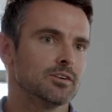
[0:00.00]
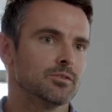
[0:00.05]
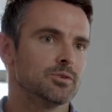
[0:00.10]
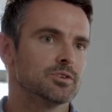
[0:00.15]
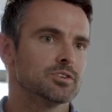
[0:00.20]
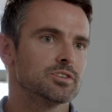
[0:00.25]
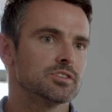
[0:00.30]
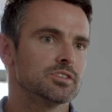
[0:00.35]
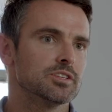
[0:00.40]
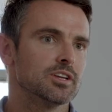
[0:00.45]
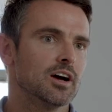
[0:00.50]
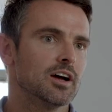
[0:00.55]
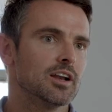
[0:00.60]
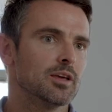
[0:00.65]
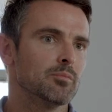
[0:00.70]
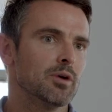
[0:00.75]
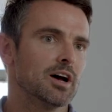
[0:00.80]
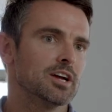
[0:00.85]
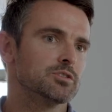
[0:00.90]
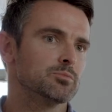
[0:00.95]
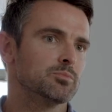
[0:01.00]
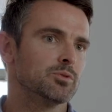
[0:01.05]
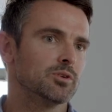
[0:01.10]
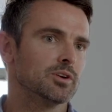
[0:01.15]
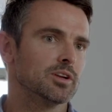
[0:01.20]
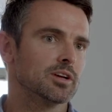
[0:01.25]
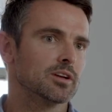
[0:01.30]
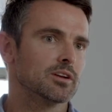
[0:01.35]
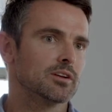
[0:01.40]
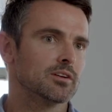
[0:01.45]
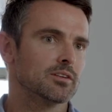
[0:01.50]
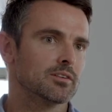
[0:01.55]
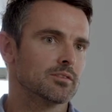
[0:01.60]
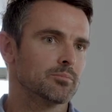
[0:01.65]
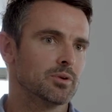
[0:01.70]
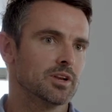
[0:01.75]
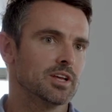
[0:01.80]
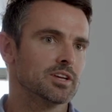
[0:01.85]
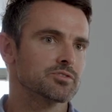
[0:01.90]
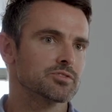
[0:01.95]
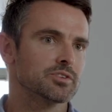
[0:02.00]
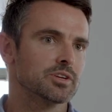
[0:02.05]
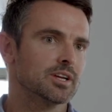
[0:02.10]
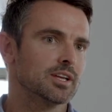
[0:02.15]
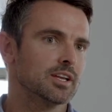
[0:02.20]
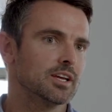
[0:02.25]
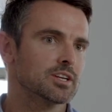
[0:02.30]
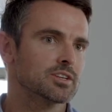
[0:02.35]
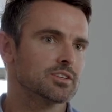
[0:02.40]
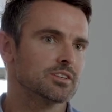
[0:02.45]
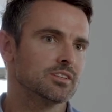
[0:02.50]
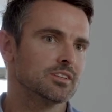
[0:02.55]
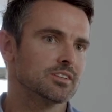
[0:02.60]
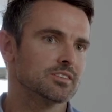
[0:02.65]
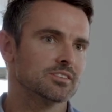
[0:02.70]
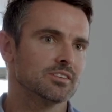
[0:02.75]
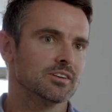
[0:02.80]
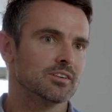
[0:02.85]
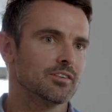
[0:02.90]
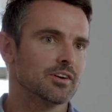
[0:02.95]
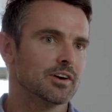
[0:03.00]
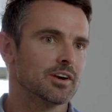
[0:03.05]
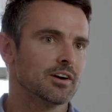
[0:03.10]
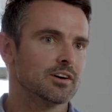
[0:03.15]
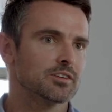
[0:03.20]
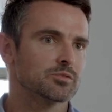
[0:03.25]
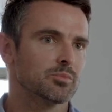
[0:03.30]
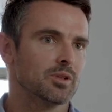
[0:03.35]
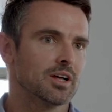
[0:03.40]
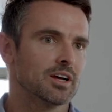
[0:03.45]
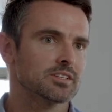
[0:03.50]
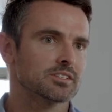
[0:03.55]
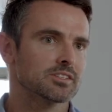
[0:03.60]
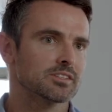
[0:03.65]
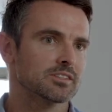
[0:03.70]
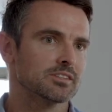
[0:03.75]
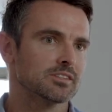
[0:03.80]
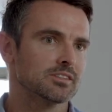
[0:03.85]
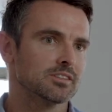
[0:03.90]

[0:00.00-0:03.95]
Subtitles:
which is the only major point of pedestrian connection. That's not a very nice place.